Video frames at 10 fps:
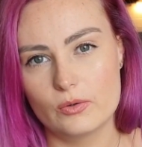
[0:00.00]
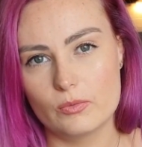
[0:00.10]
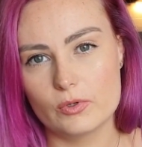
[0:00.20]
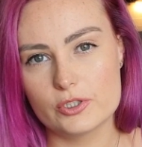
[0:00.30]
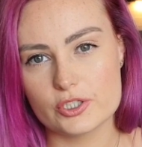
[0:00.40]

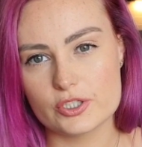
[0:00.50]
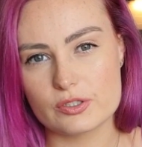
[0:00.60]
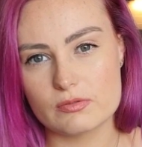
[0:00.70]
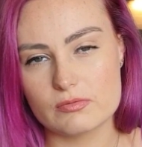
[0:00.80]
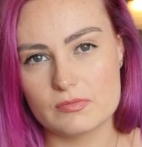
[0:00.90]
which
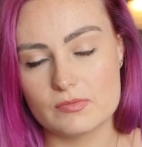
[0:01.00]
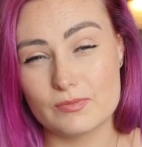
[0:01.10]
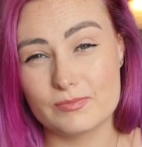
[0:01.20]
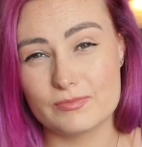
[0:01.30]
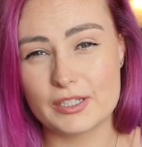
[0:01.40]
is
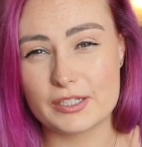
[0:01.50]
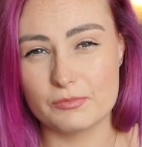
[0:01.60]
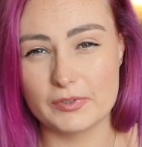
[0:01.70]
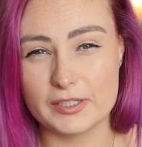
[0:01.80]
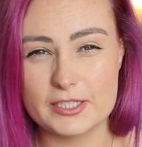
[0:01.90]
like
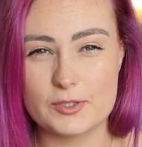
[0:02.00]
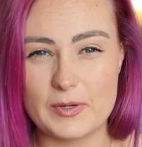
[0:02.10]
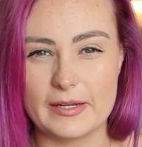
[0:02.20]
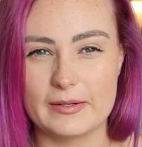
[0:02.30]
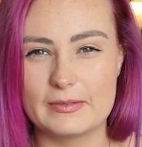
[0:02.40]
really
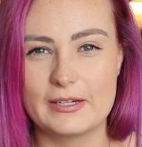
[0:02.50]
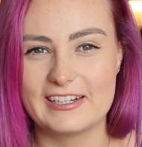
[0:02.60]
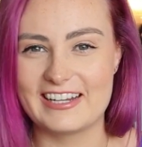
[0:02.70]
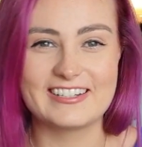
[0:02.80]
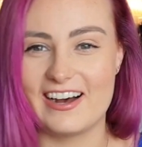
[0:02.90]
sweet
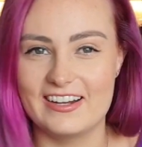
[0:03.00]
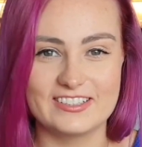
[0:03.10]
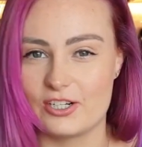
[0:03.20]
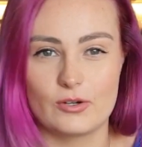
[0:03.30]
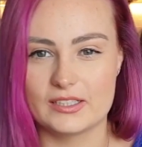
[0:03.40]
and
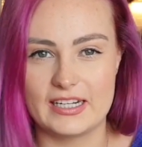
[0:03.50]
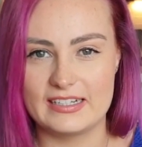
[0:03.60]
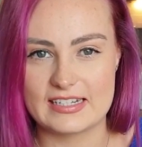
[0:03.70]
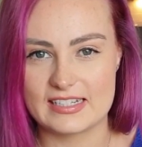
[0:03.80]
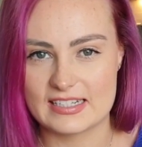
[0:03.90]
totally
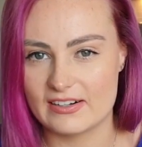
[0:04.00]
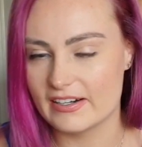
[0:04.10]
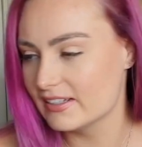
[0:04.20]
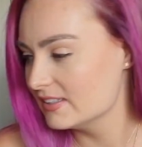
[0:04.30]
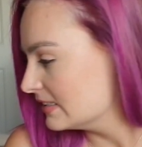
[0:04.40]

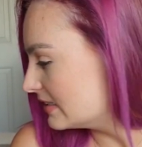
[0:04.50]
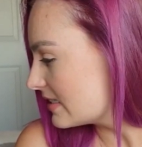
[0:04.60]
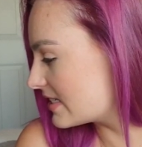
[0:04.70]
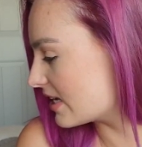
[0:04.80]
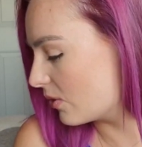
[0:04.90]
unnecessary.
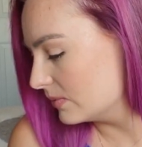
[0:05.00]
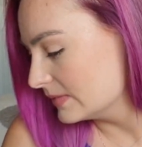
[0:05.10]
So